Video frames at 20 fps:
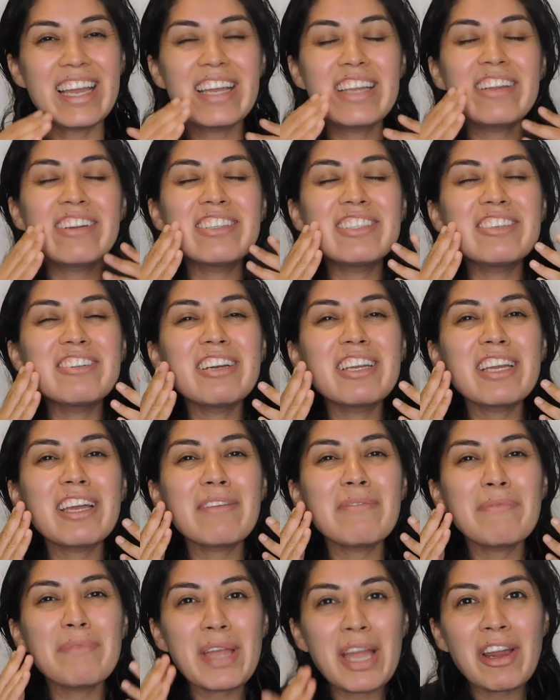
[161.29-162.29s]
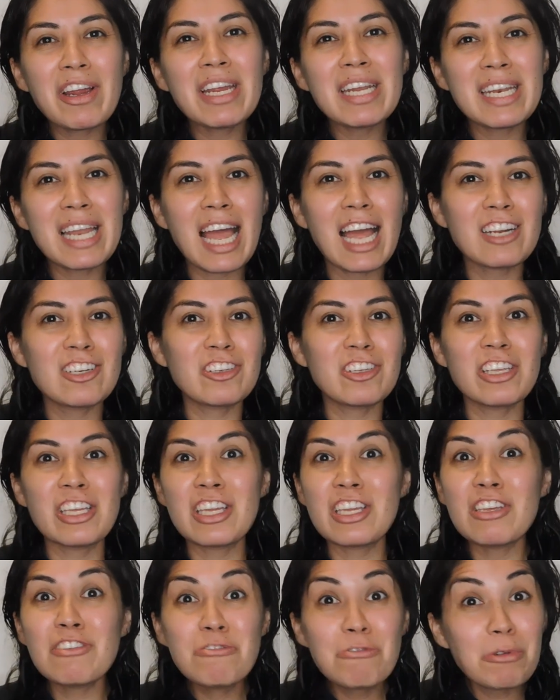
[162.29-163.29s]
You're doing it very naturally.
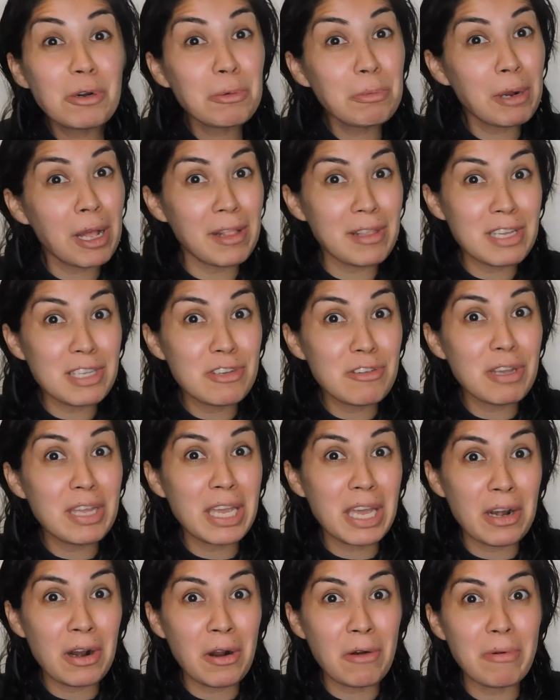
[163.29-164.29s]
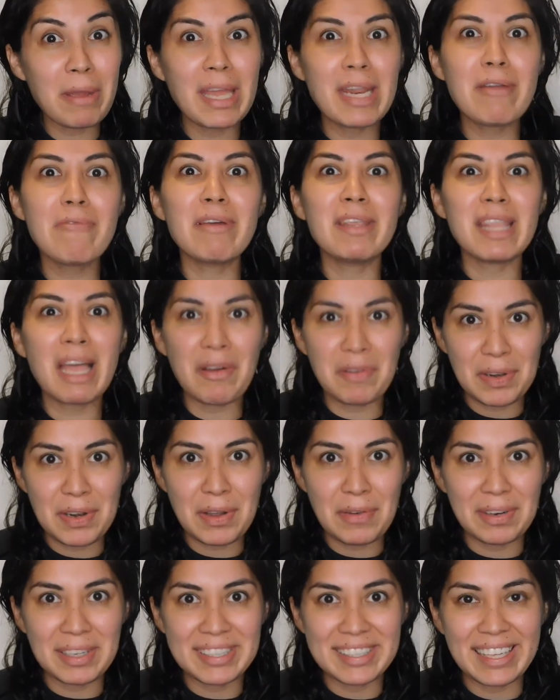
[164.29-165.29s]
You were probably doing it already without
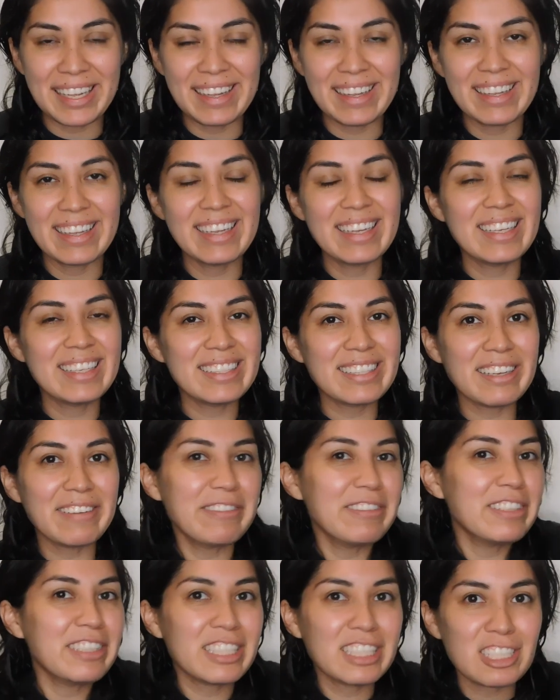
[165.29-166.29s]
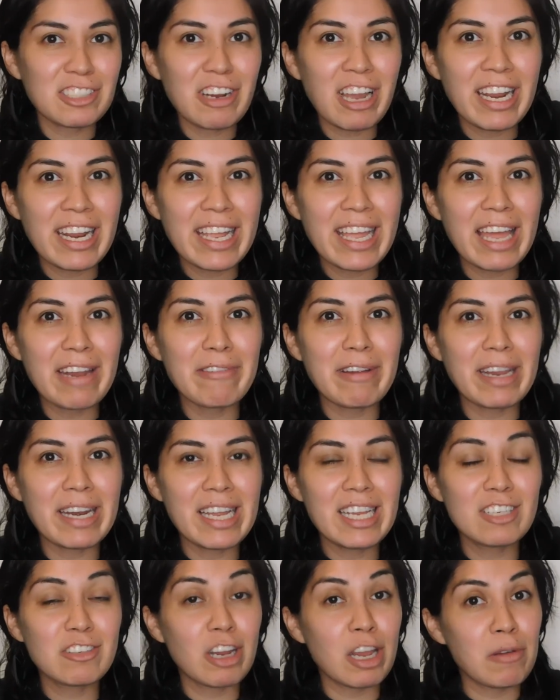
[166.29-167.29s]
noticing. So just try it again. Ready?
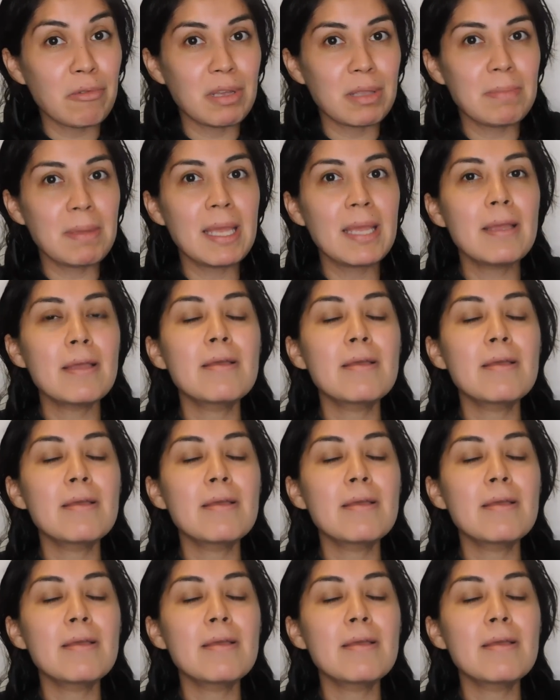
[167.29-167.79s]
Try it with me.